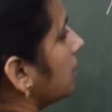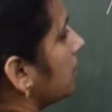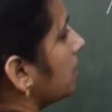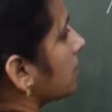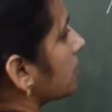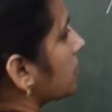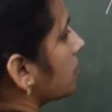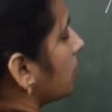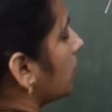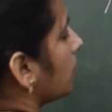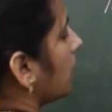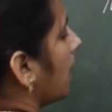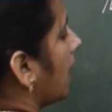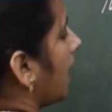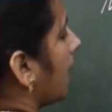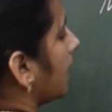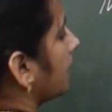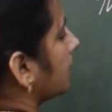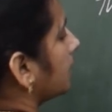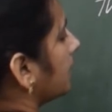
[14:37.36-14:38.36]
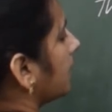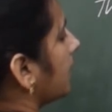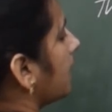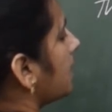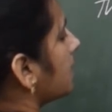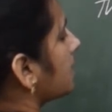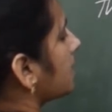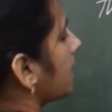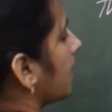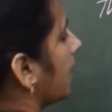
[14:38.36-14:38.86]
So, like
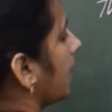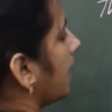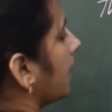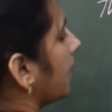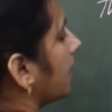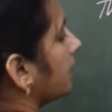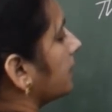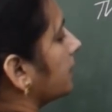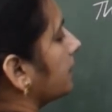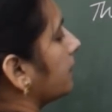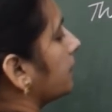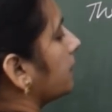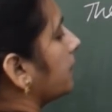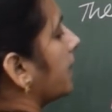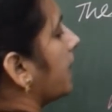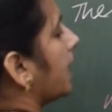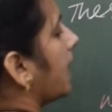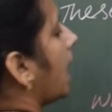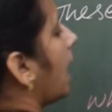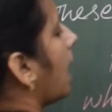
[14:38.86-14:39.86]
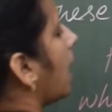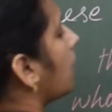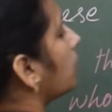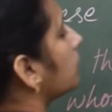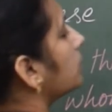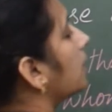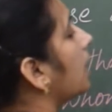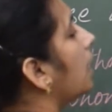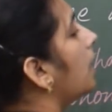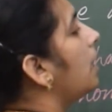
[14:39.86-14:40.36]
this, we
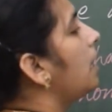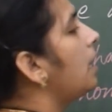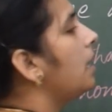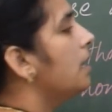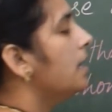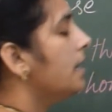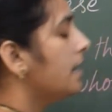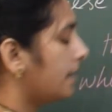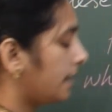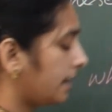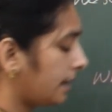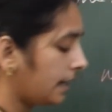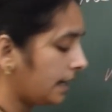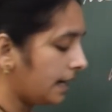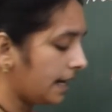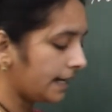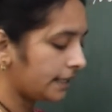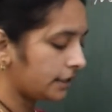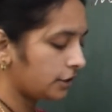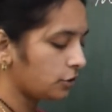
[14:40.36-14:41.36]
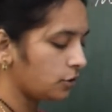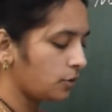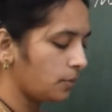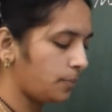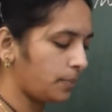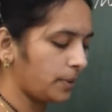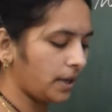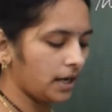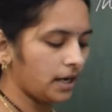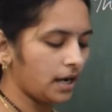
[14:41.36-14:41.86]
have the
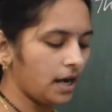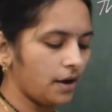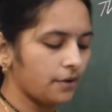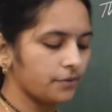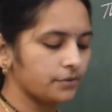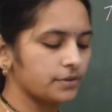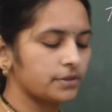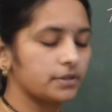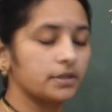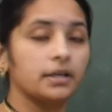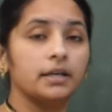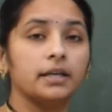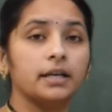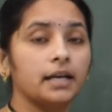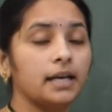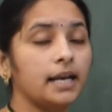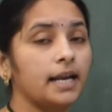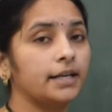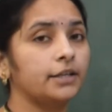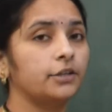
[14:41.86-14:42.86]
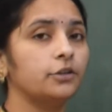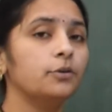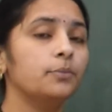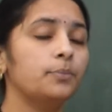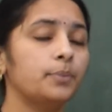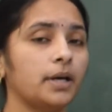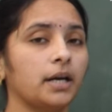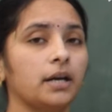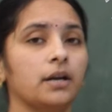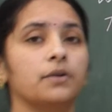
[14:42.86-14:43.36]
relative pronouns.
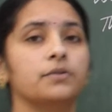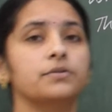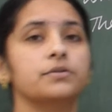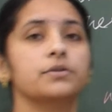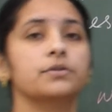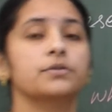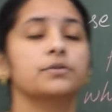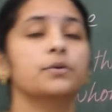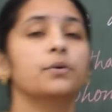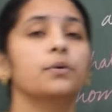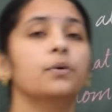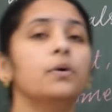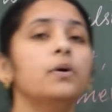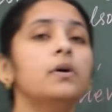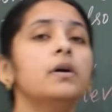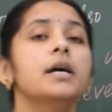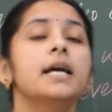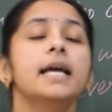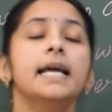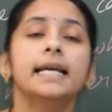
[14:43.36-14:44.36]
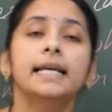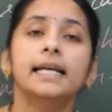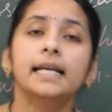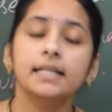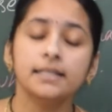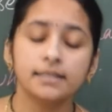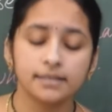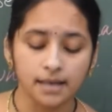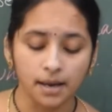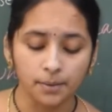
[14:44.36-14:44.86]
So,
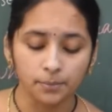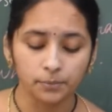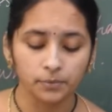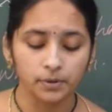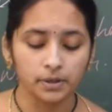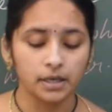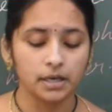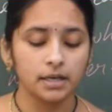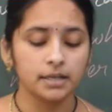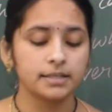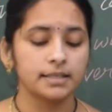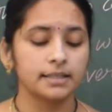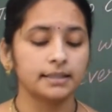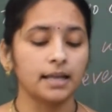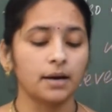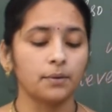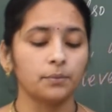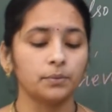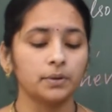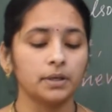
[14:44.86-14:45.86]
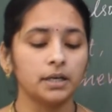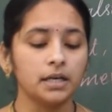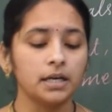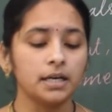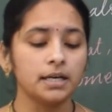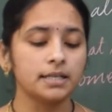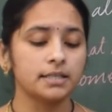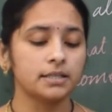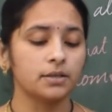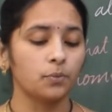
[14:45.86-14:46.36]
in some words, the
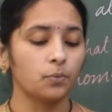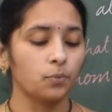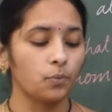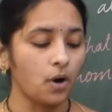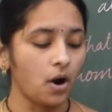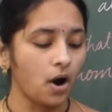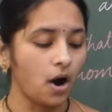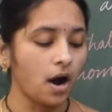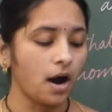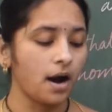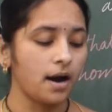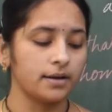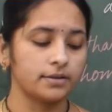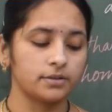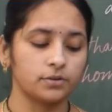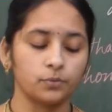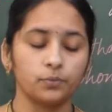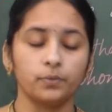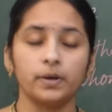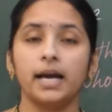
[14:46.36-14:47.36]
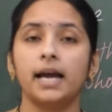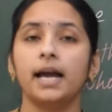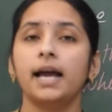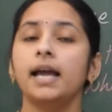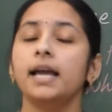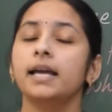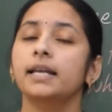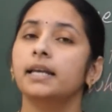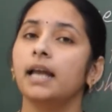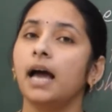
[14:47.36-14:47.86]
words what,
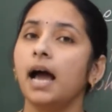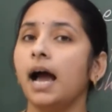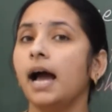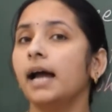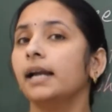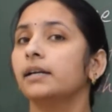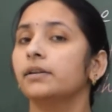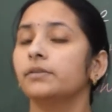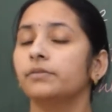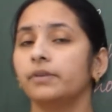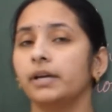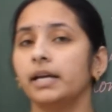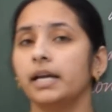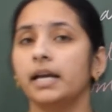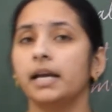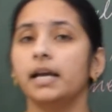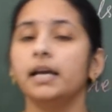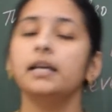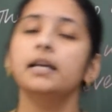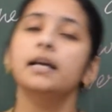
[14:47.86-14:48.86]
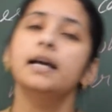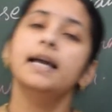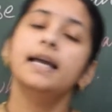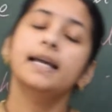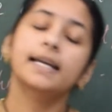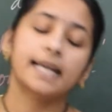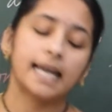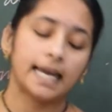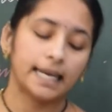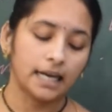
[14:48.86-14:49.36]
when, and where
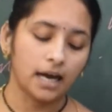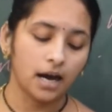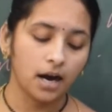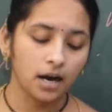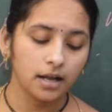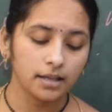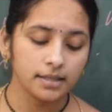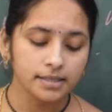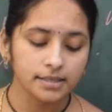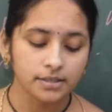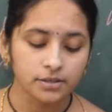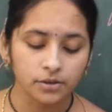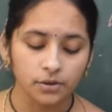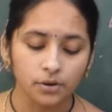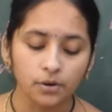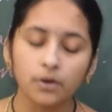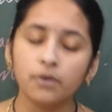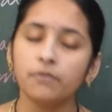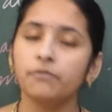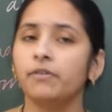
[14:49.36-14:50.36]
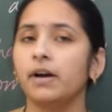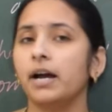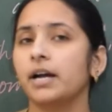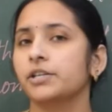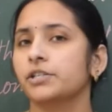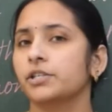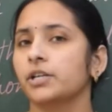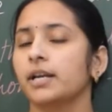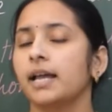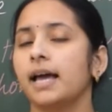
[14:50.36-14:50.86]
can also
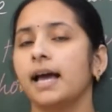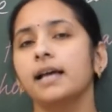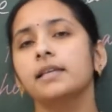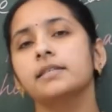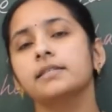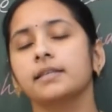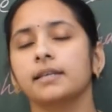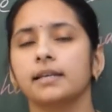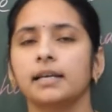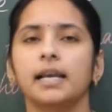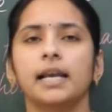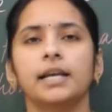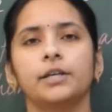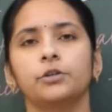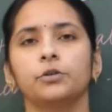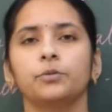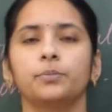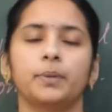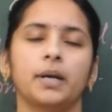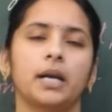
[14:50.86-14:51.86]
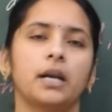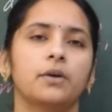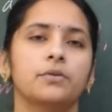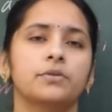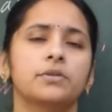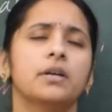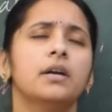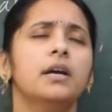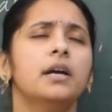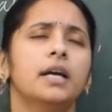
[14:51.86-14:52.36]
function as relative
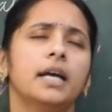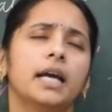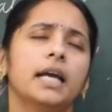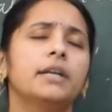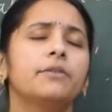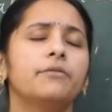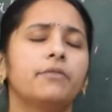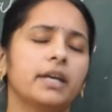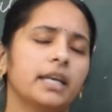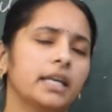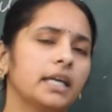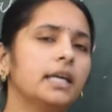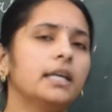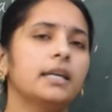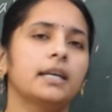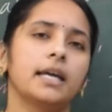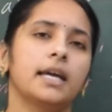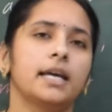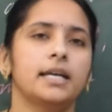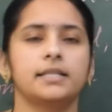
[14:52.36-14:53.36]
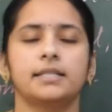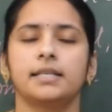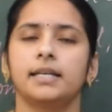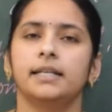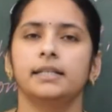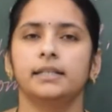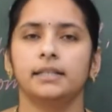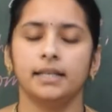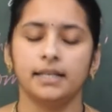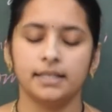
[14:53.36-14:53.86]
pronouns in very rare
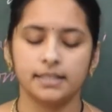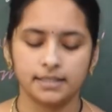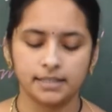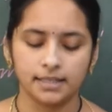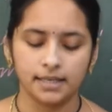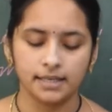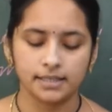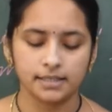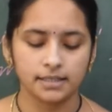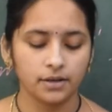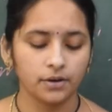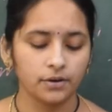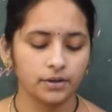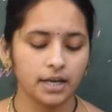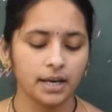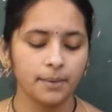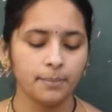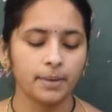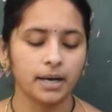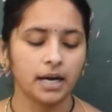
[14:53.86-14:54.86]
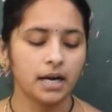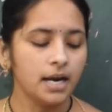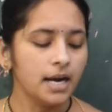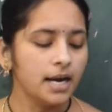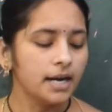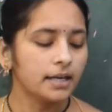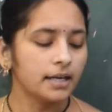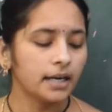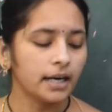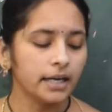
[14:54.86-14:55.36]
sentences. Okay, ma?
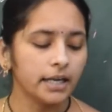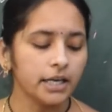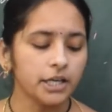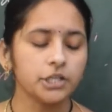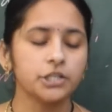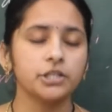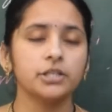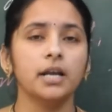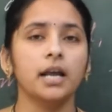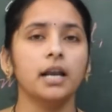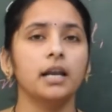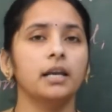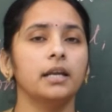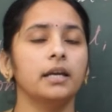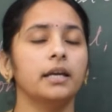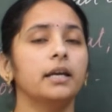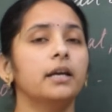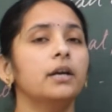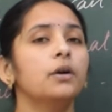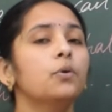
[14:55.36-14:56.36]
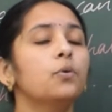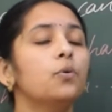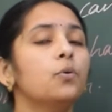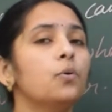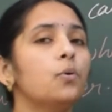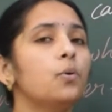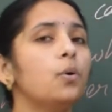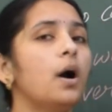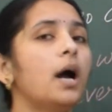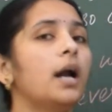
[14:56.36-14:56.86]
Traditionally,
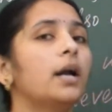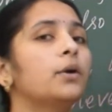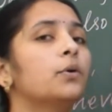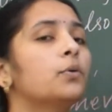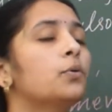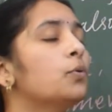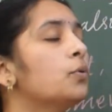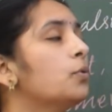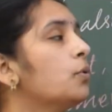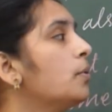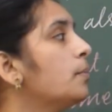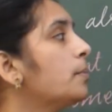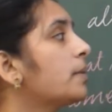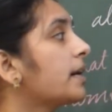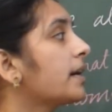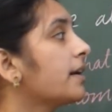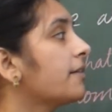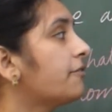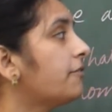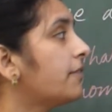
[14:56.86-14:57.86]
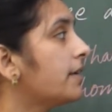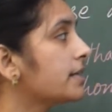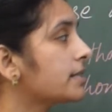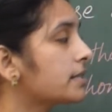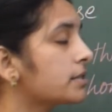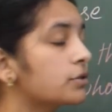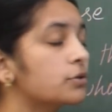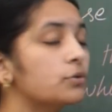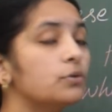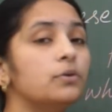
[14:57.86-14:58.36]
who and whom
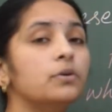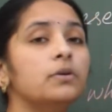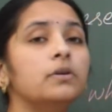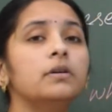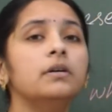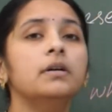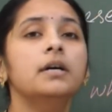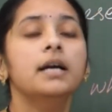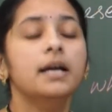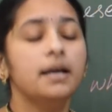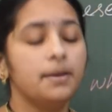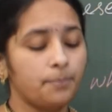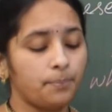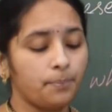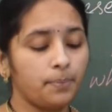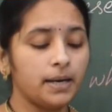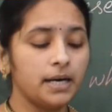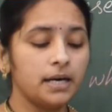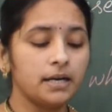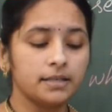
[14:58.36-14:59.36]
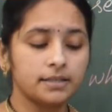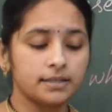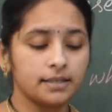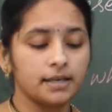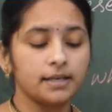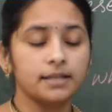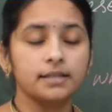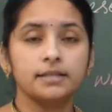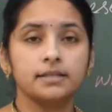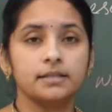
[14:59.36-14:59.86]
refers to
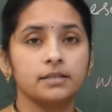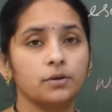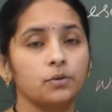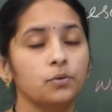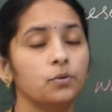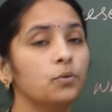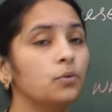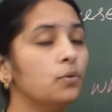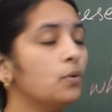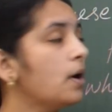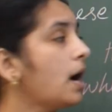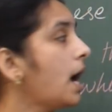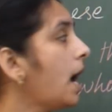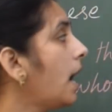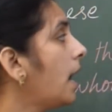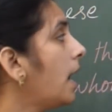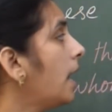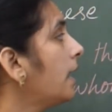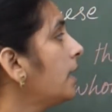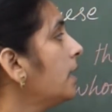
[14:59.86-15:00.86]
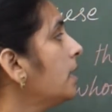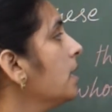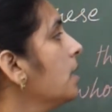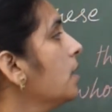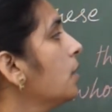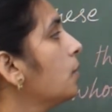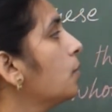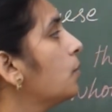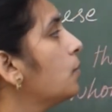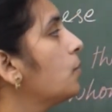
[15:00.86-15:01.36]
persons. Who and
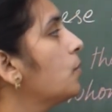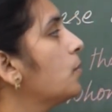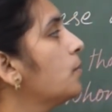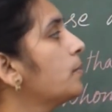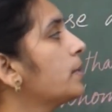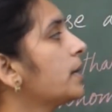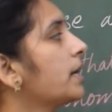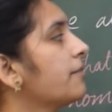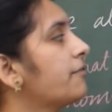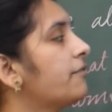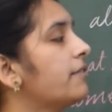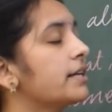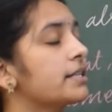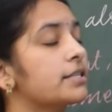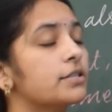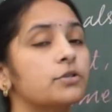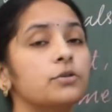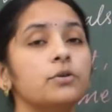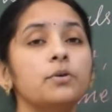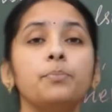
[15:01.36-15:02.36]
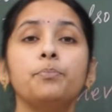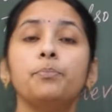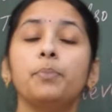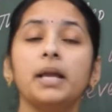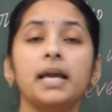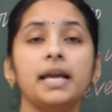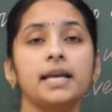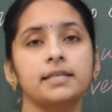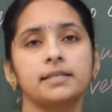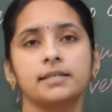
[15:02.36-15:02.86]
whom refers to
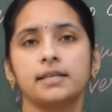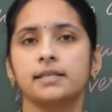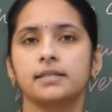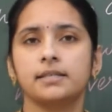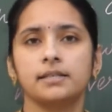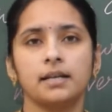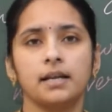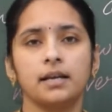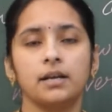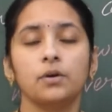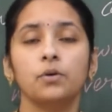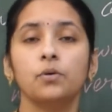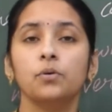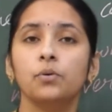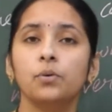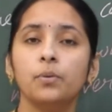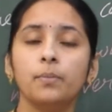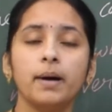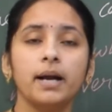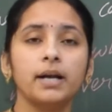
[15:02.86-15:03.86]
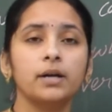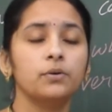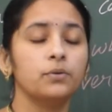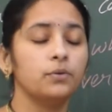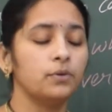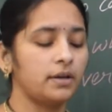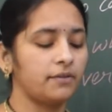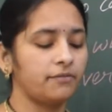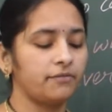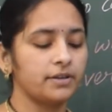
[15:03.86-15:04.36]
places. Whom and
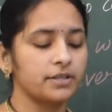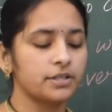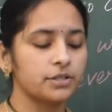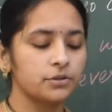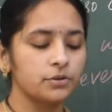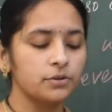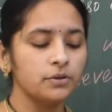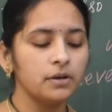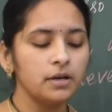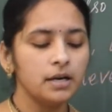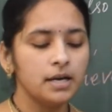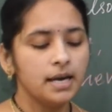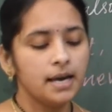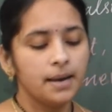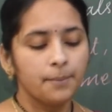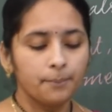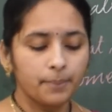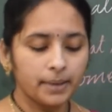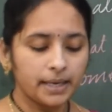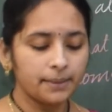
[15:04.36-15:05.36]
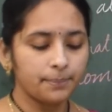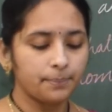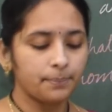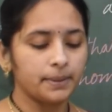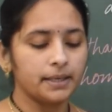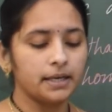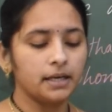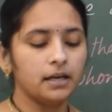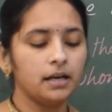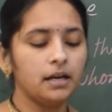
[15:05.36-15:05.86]
who refers to
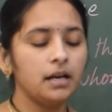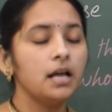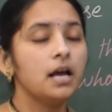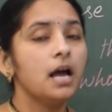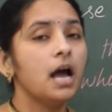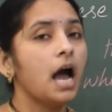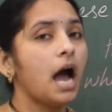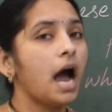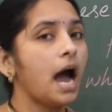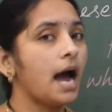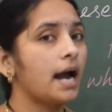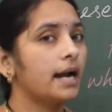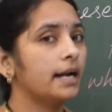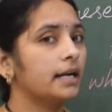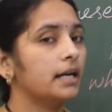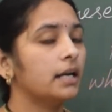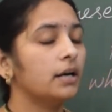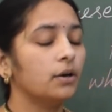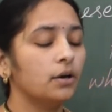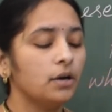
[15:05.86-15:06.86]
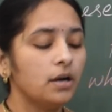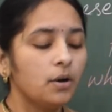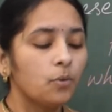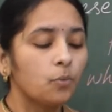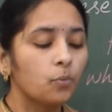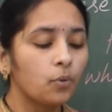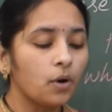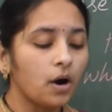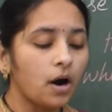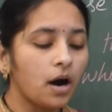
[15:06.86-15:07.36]
people. And
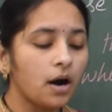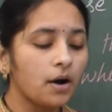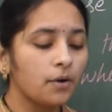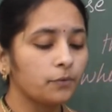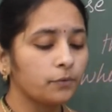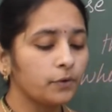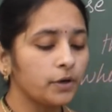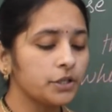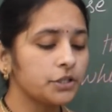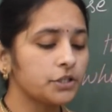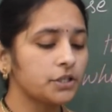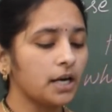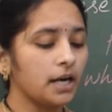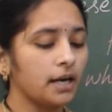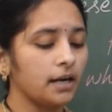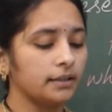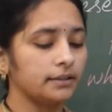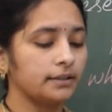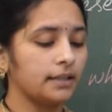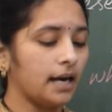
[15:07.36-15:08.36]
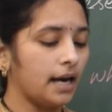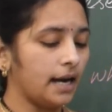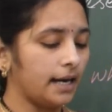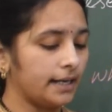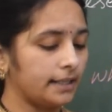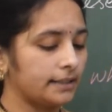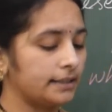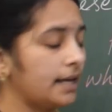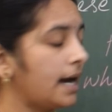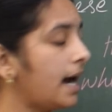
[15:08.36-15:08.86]
which
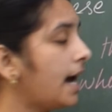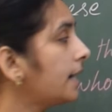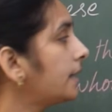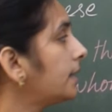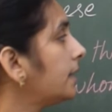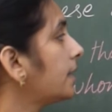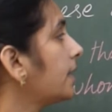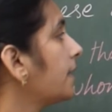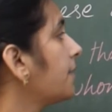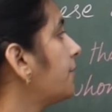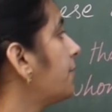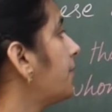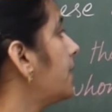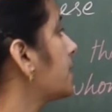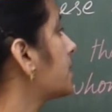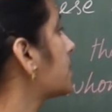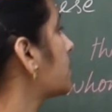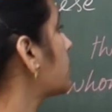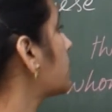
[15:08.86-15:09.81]
and that refers